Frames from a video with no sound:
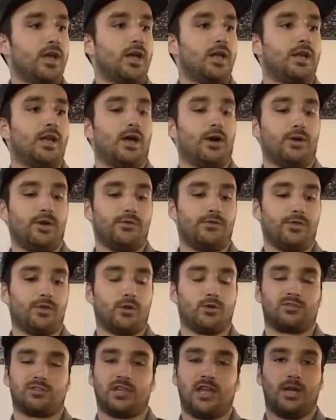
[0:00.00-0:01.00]
Now, even though
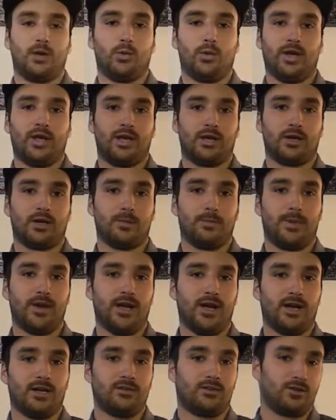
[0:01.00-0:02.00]
it's lightweight and
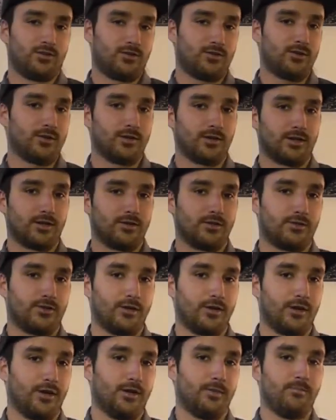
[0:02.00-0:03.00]
compact, it's still a
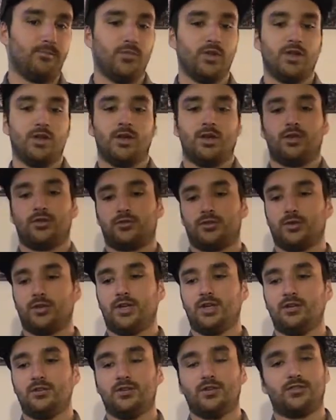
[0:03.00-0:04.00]
concern. So
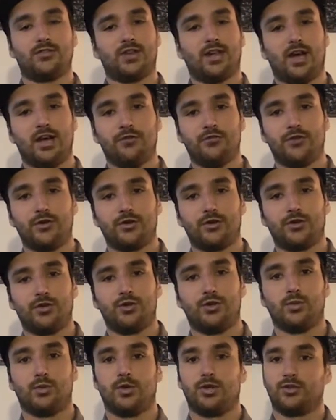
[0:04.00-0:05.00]
the easiest thing I found to
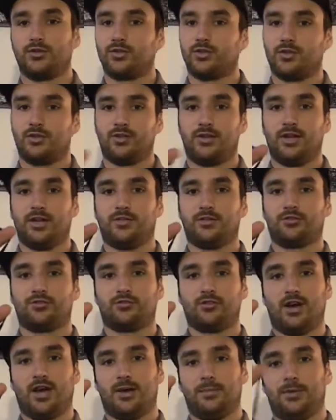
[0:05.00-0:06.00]
do was take the
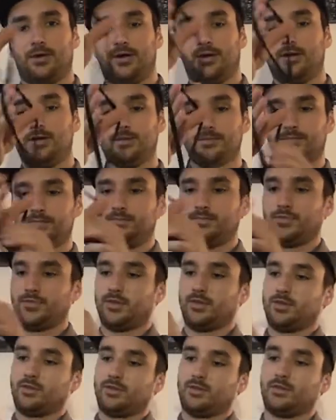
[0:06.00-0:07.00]
strap here,
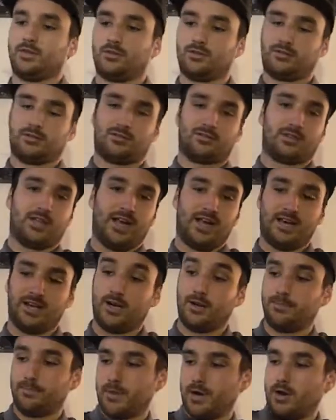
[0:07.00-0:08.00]
slide it
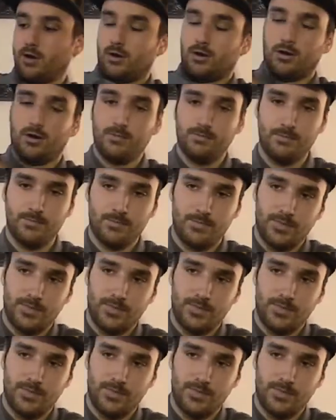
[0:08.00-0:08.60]
up my arm,